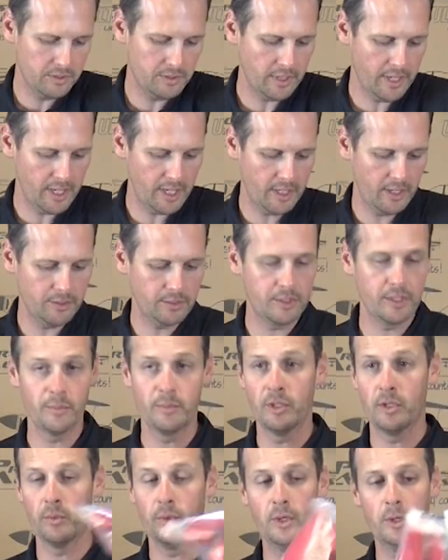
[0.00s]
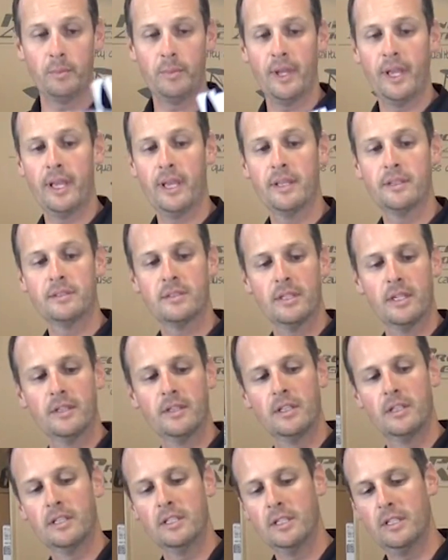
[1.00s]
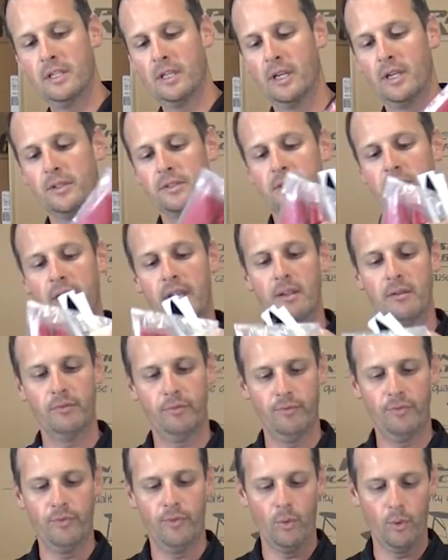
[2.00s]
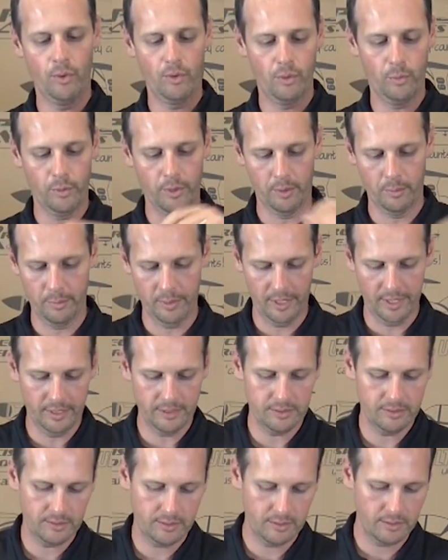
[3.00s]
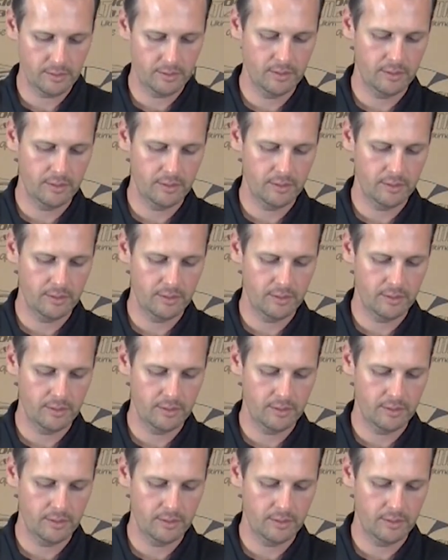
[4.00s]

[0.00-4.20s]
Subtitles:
inside of here is going to be your wheel pans and then the decal set for the wheel pans.